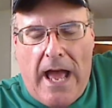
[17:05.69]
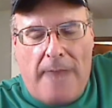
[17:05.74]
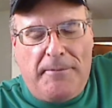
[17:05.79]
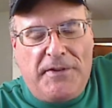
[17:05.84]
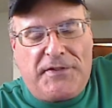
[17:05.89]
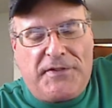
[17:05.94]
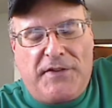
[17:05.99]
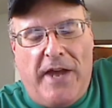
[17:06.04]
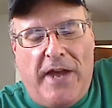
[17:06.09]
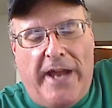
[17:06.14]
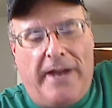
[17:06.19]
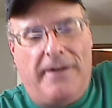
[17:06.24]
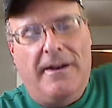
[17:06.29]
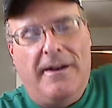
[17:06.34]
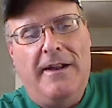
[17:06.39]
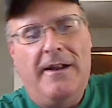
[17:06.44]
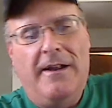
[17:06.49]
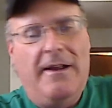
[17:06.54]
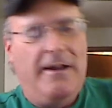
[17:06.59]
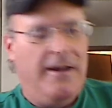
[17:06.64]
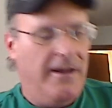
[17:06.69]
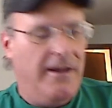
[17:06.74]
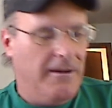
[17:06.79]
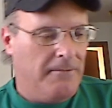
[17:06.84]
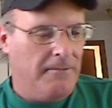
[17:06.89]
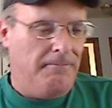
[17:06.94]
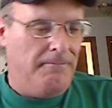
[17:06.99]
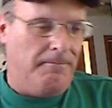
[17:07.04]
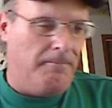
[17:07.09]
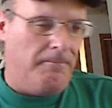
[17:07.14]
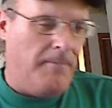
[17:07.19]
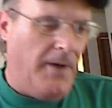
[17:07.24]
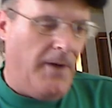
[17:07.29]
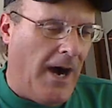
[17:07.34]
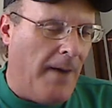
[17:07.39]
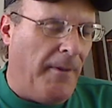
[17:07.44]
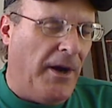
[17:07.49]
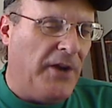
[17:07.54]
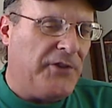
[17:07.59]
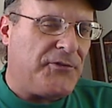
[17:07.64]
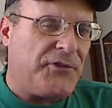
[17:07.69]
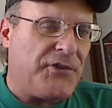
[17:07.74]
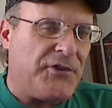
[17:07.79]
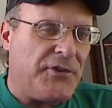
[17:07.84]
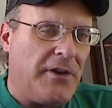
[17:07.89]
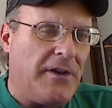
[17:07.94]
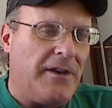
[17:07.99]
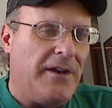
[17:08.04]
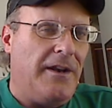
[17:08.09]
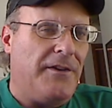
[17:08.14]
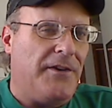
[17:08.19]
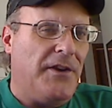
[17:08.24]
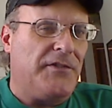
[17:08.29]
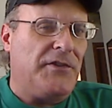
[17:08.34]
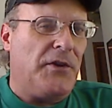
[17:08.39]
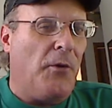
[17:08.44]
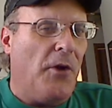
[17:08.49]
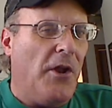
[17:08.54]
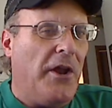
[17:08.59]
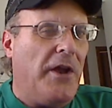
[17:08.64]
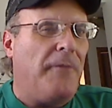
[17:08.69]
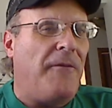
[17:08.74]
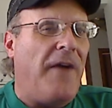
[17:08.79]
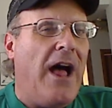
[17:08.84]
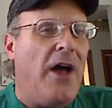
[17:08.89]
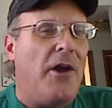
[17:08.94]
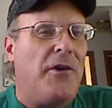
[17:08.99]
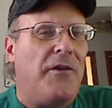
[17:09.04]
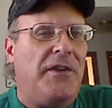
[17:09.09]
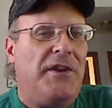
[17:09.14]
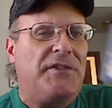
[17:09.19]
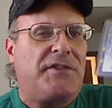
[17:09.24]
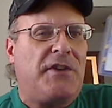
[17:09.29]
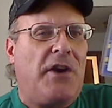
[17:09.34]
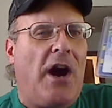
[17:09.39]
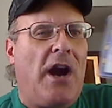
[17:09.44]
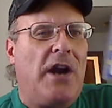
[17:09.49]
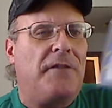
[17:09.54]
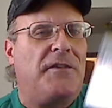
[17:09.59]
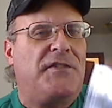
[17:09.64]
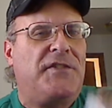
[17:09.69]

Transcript: I'm just saying. How much does he really value these cards?